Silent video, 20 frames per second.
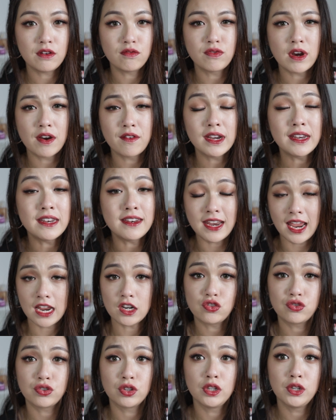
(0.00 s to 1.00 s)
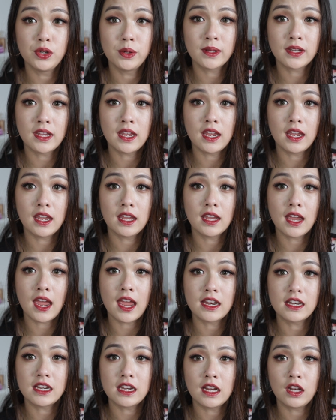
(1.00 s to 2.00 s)
very natural looking
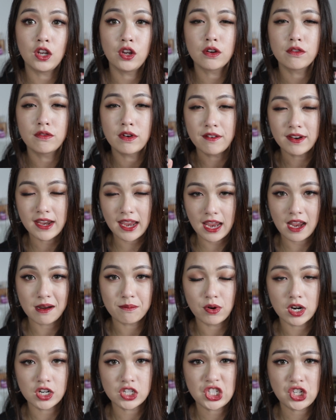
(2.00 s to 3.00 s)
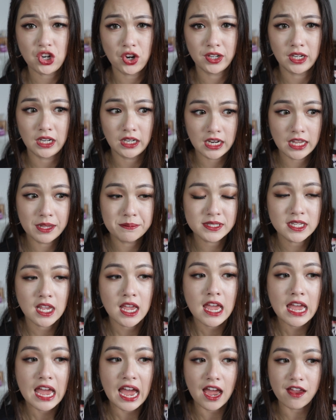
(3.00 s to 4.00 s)
and they look very airbrushy on the lips,
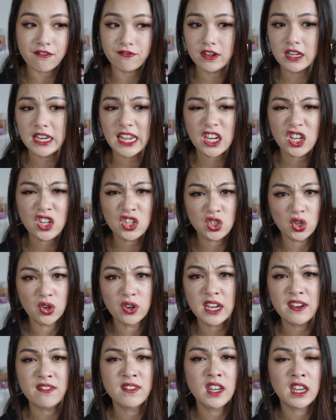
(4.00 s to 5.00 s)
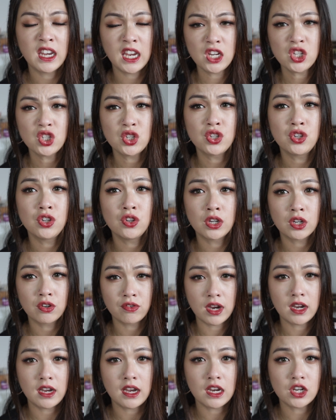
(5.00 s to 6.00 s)
I feel like you don't even need to do a
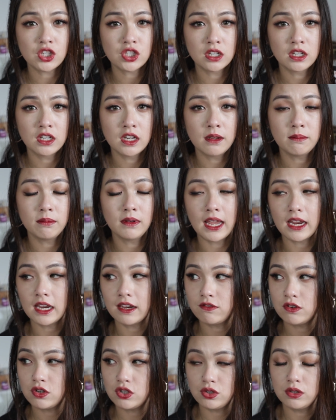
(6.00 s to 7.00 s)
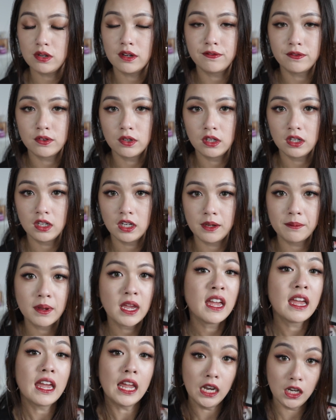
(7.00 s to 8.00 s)
gradation lip. Like if you do a full lip,
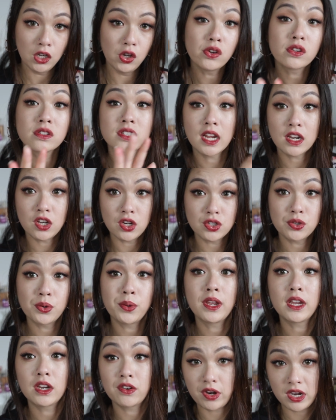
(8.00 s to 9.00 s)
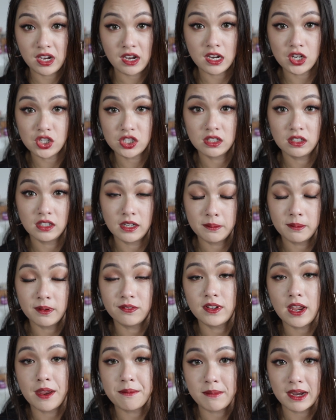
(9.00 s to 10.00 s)
it looks like you're doing a gradation lip, if
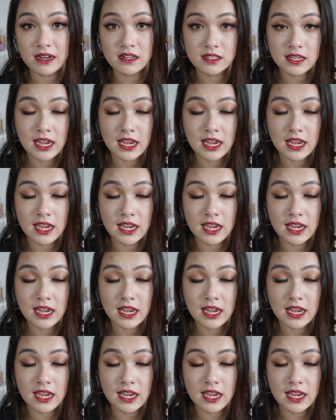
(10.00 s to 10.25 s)
that makes